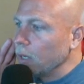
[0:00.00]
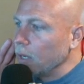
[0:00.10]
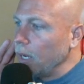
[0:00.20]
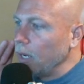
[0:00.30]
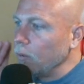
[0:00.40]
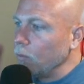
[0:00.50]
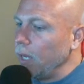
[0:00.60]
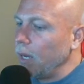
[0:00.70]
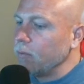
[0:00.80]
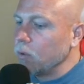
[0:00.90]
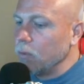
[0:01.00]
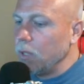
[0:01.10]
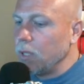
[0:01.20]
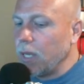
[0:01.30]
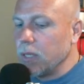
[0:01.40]
And we have to
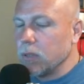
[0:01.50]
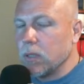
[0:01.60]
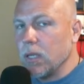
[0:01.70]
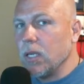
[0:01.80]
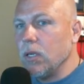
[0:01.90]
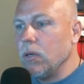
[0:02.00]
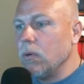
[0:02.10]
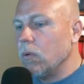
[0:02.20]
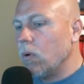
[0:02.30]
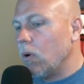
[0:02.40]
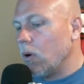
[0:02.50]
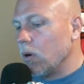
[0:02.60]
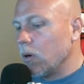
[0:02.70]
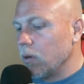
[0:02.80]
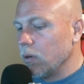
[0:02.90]
realize that you
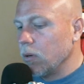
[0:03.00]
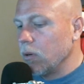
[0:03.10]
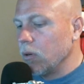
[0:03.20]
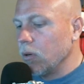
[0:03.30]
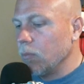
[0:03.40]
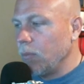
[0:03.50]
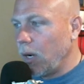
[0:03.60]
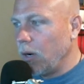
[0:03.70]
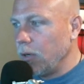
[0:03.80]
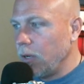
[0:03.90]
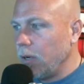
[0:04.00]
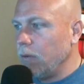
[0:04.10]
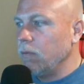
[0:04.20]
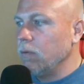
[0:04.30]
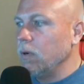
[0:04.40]
are part
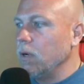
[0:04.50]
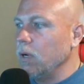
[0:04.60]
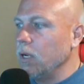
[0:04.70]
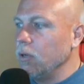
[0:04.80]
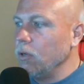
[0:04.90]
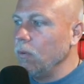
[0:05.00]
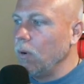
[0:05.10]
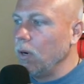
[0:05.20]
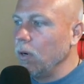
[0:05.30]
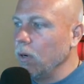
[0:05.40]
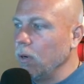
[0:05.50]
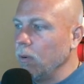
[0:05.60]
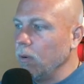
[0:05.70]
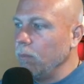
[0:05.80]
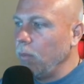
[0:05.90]
of, and you are
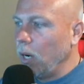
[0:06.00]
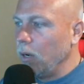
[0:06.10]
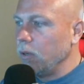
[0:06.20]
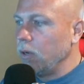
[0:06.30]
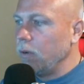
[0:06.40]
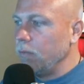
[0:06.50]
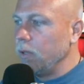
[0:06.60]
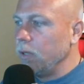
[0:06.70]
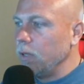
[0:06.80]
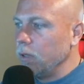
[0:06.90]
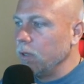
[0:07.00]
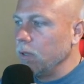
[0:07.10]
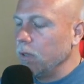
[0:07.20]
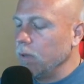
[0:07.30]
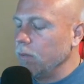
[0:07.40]
part of the,
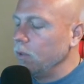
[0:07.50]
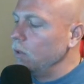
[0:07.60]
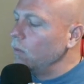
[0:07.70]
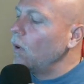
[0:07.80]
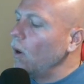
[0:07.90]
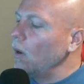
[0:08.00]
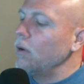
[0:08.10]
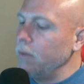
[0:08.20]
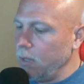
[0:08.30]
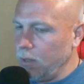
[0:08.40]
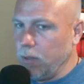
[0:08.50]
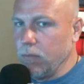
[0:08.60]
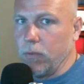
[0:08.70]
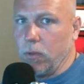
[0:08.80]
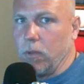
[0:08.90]
you are the
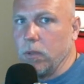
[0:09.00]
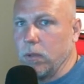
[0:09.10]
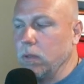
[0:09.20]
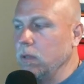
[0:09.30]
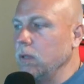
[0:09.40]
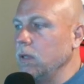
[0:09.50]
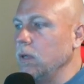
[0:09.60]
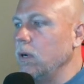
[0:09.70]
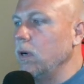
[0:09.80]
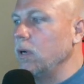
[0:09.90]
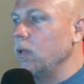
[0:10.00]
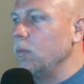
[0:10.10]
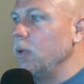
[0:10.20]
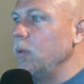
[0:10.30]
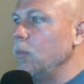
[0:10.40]
influence on other
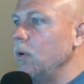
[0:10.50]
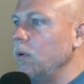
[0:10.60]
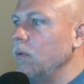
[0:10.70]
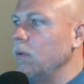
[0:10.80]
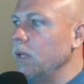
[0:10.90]
people.